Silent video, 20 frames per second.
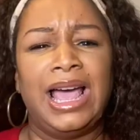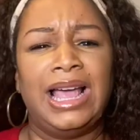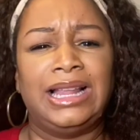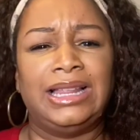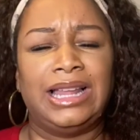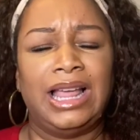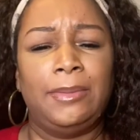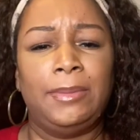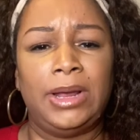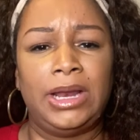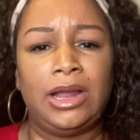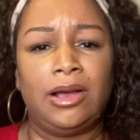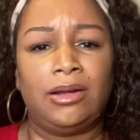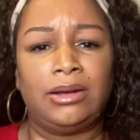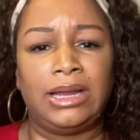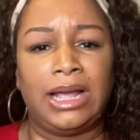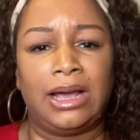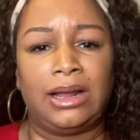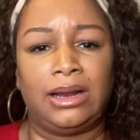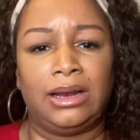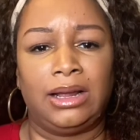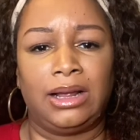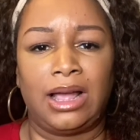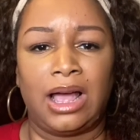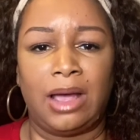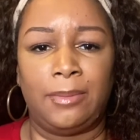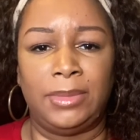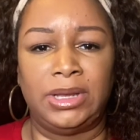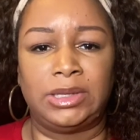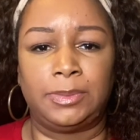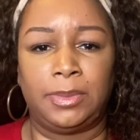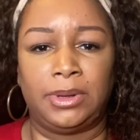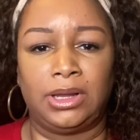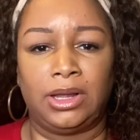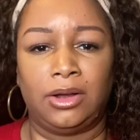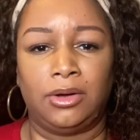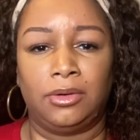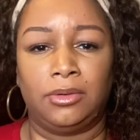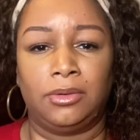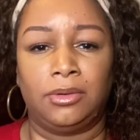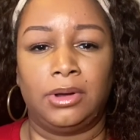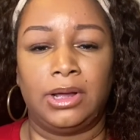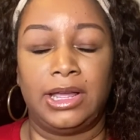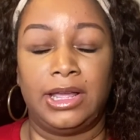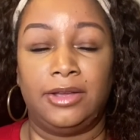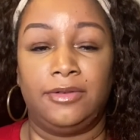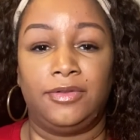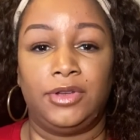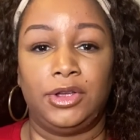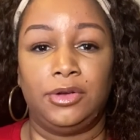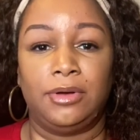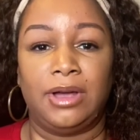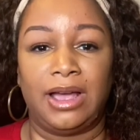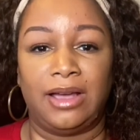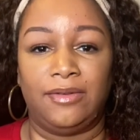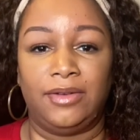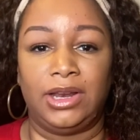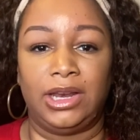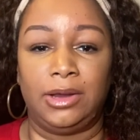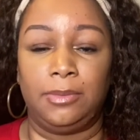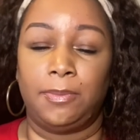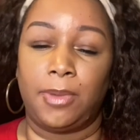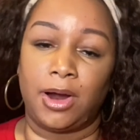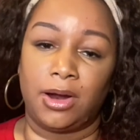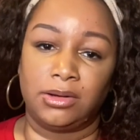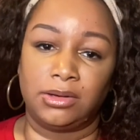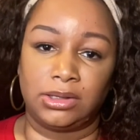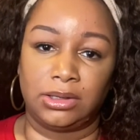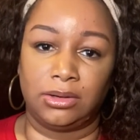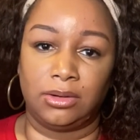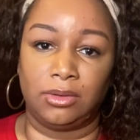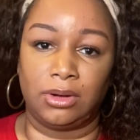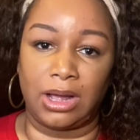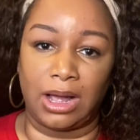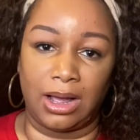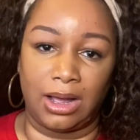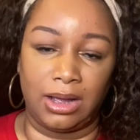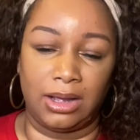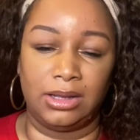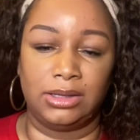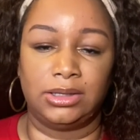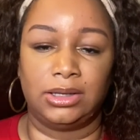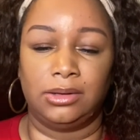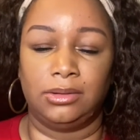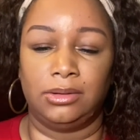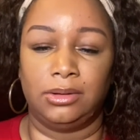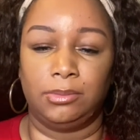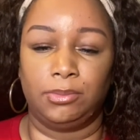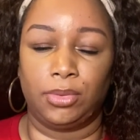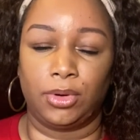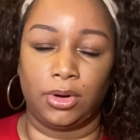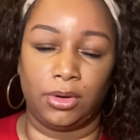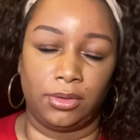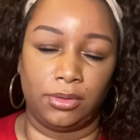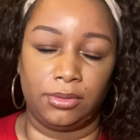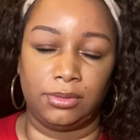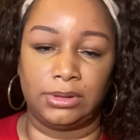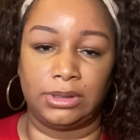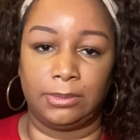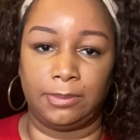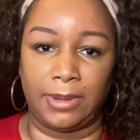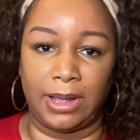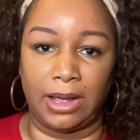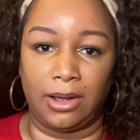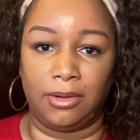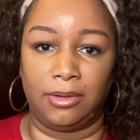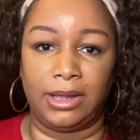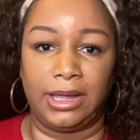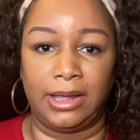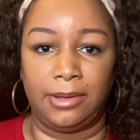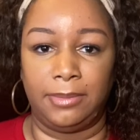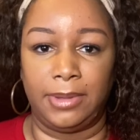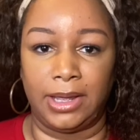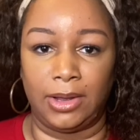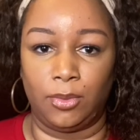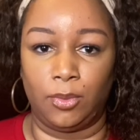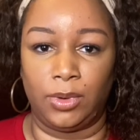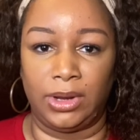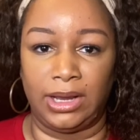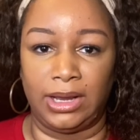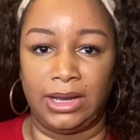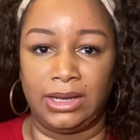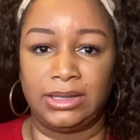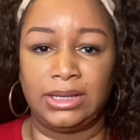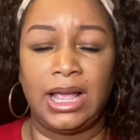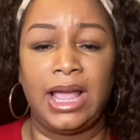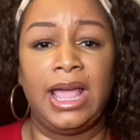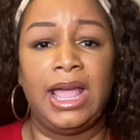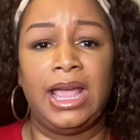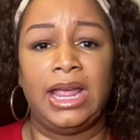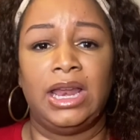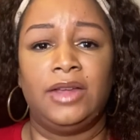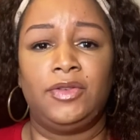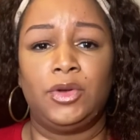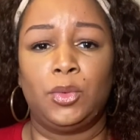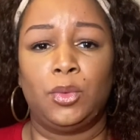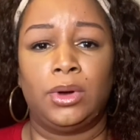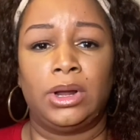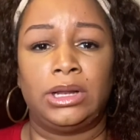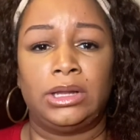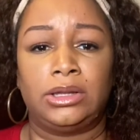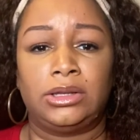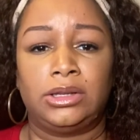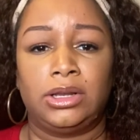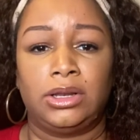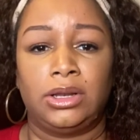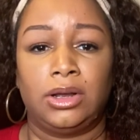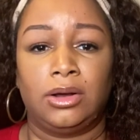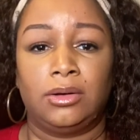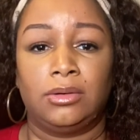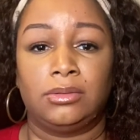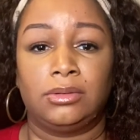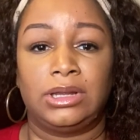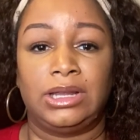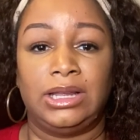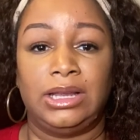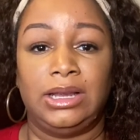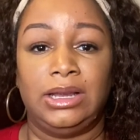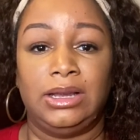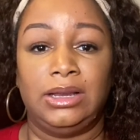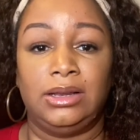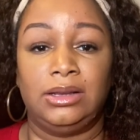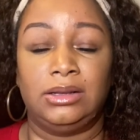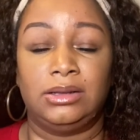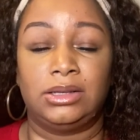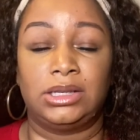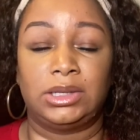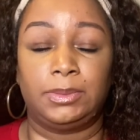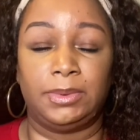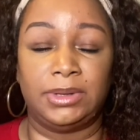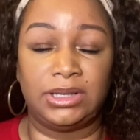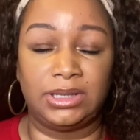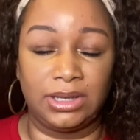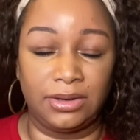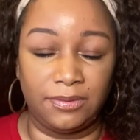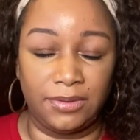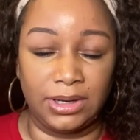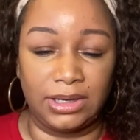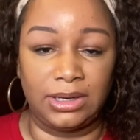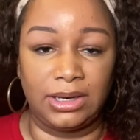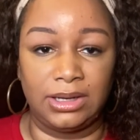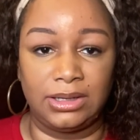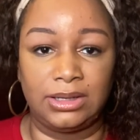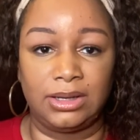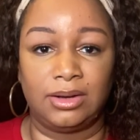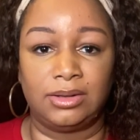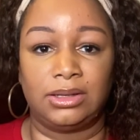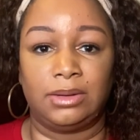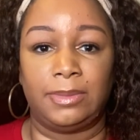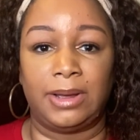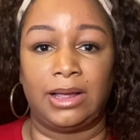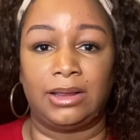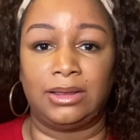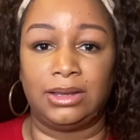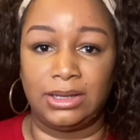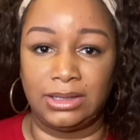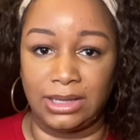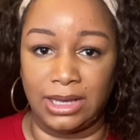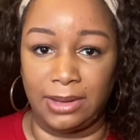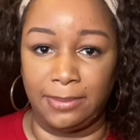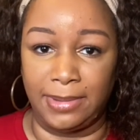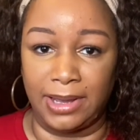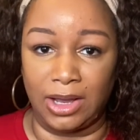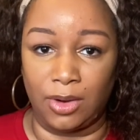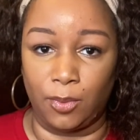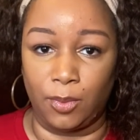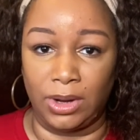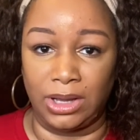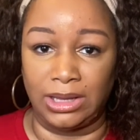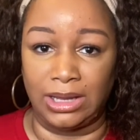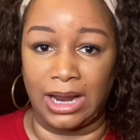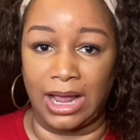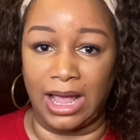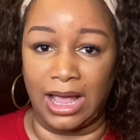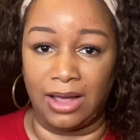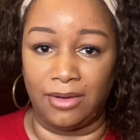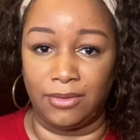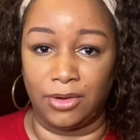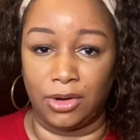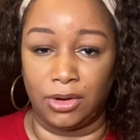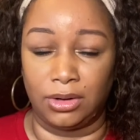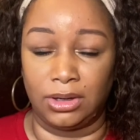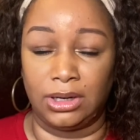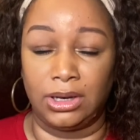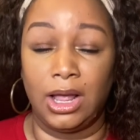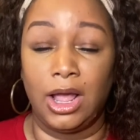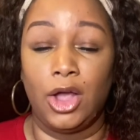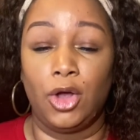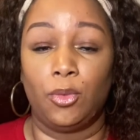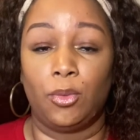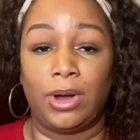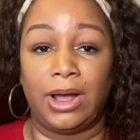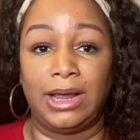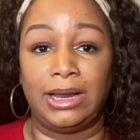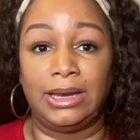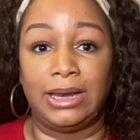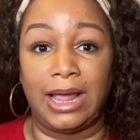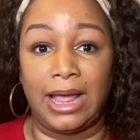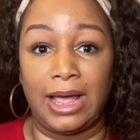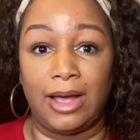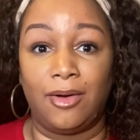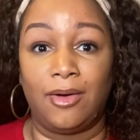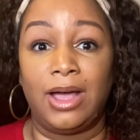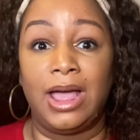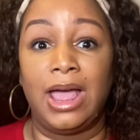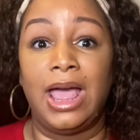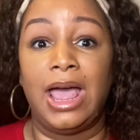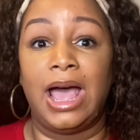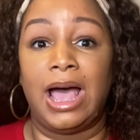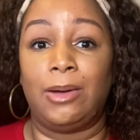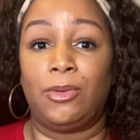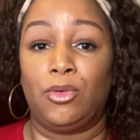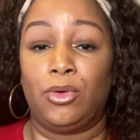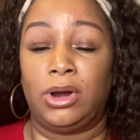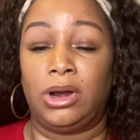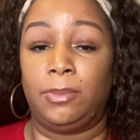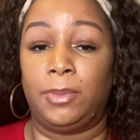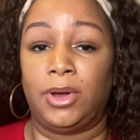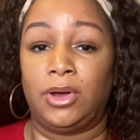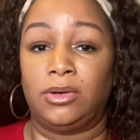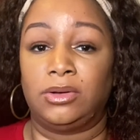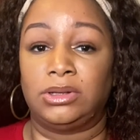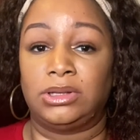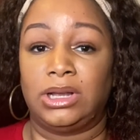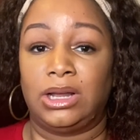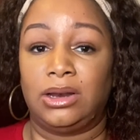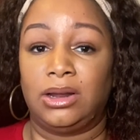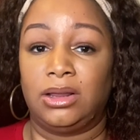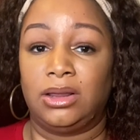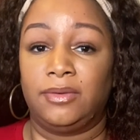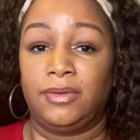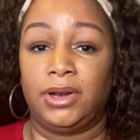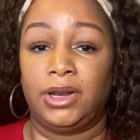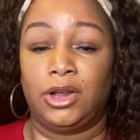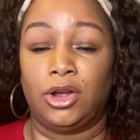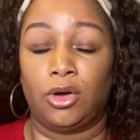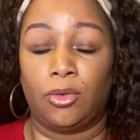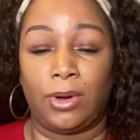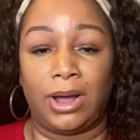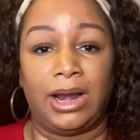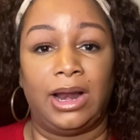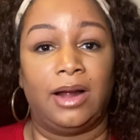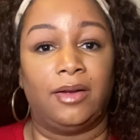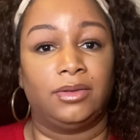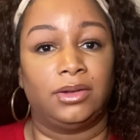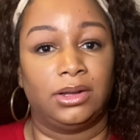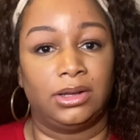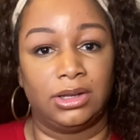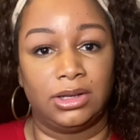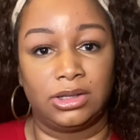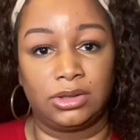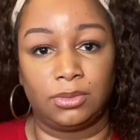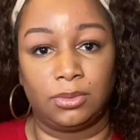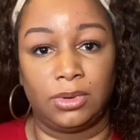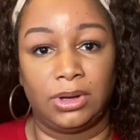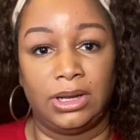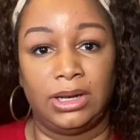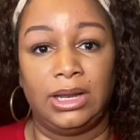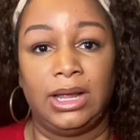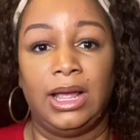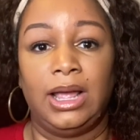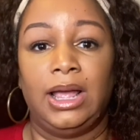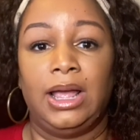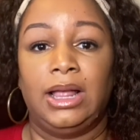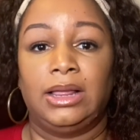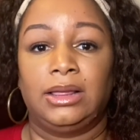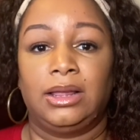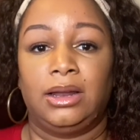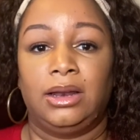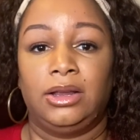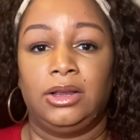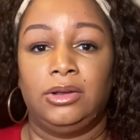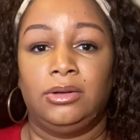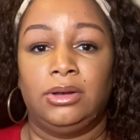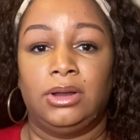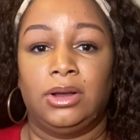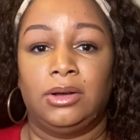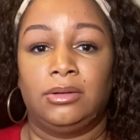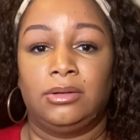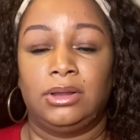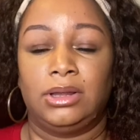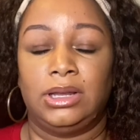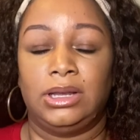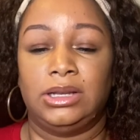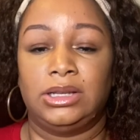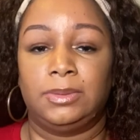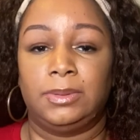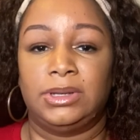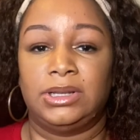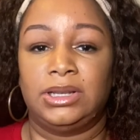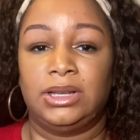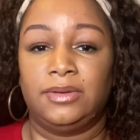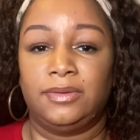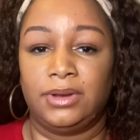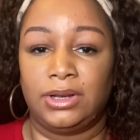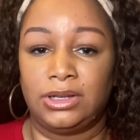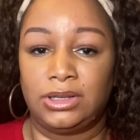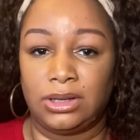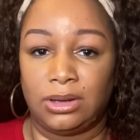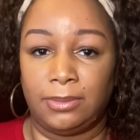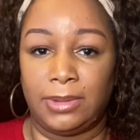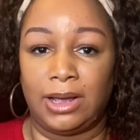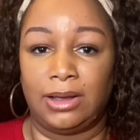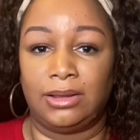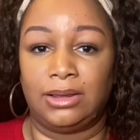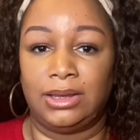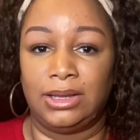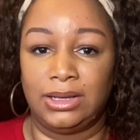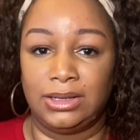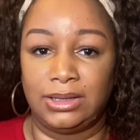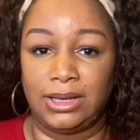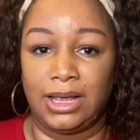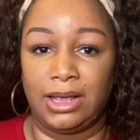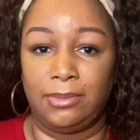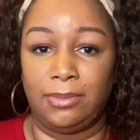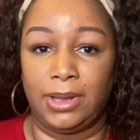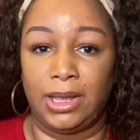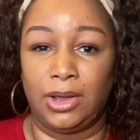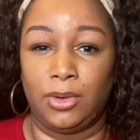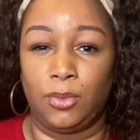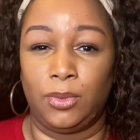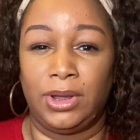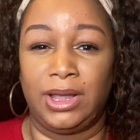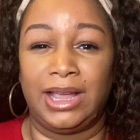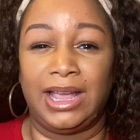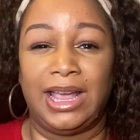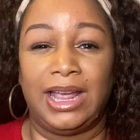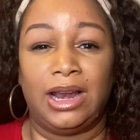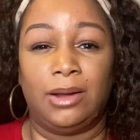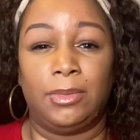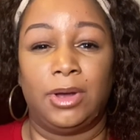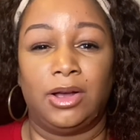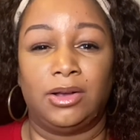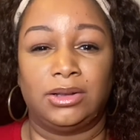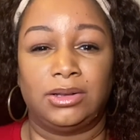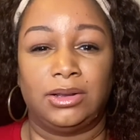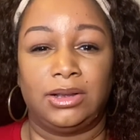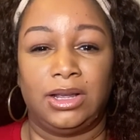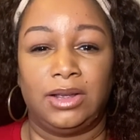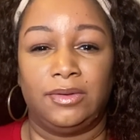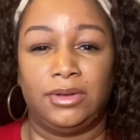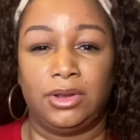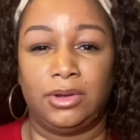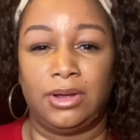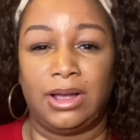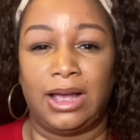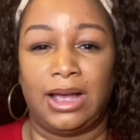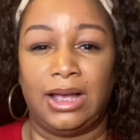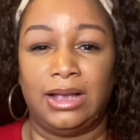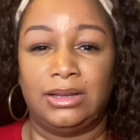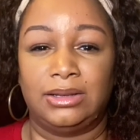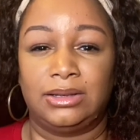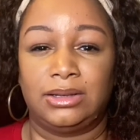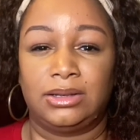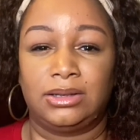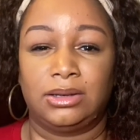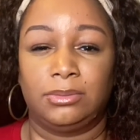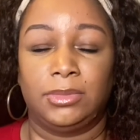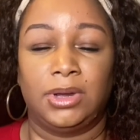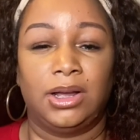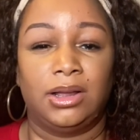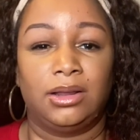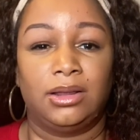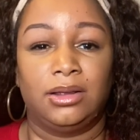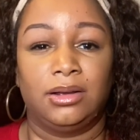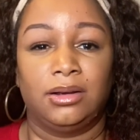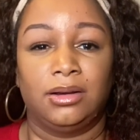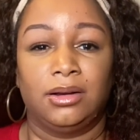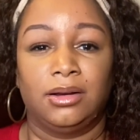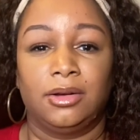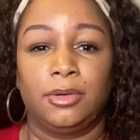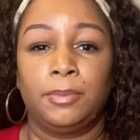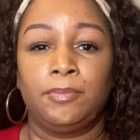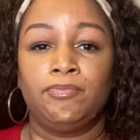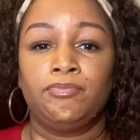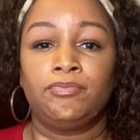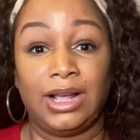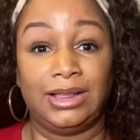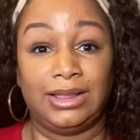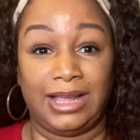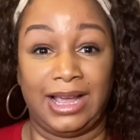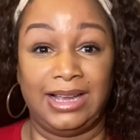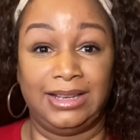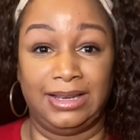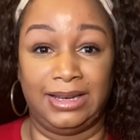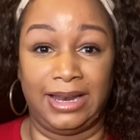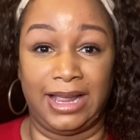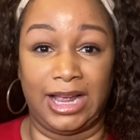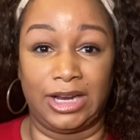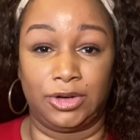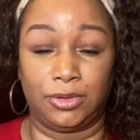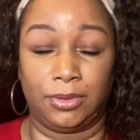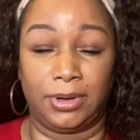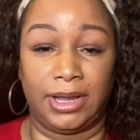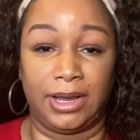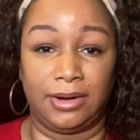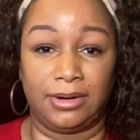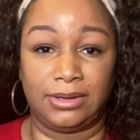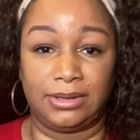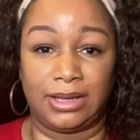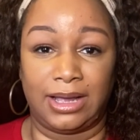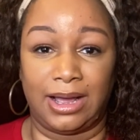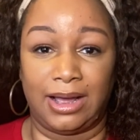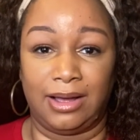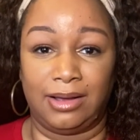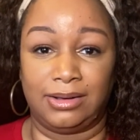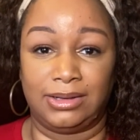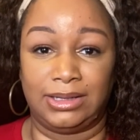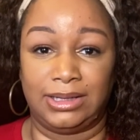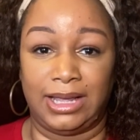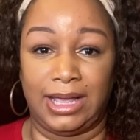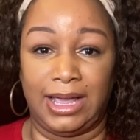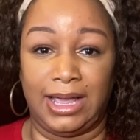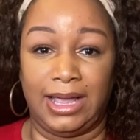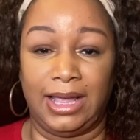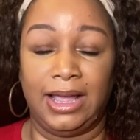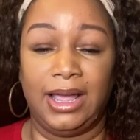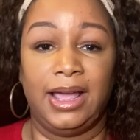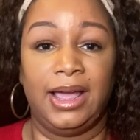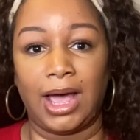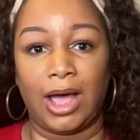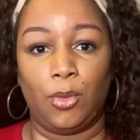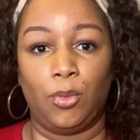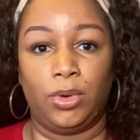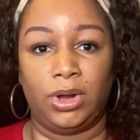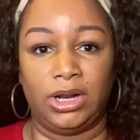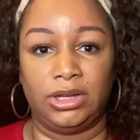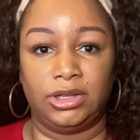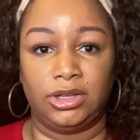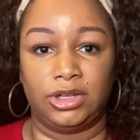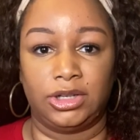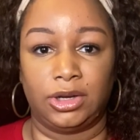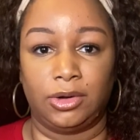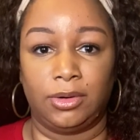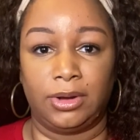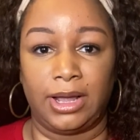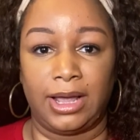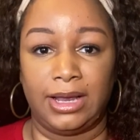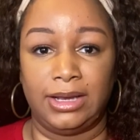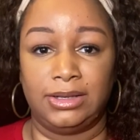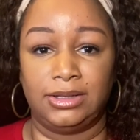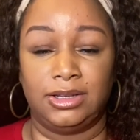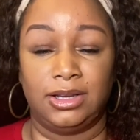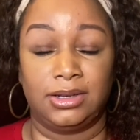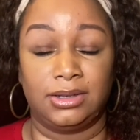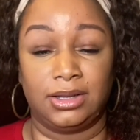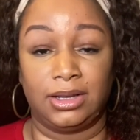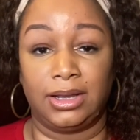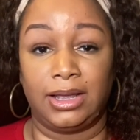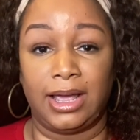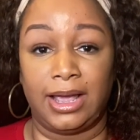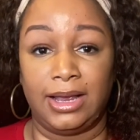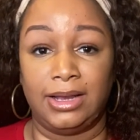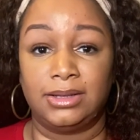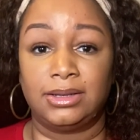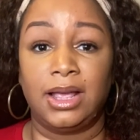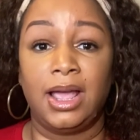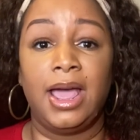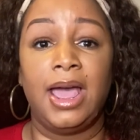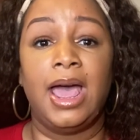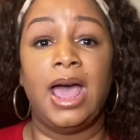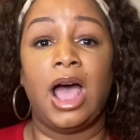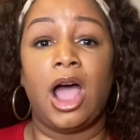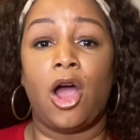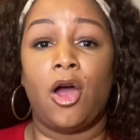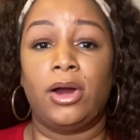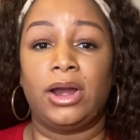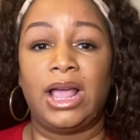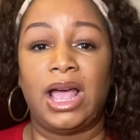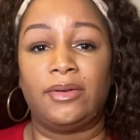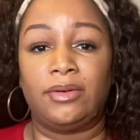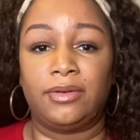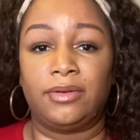let me know down in the comments below if you have any personal cons and pros about headband wigs. And if you want to know the specific details about this headband wig that I have on right now, I'm going to post another video right after this one, letting you know the specifics about this headband wig. And I'm also giving you guys some other lazy natural hairstyles that I wanted to showcase just in case. I already have a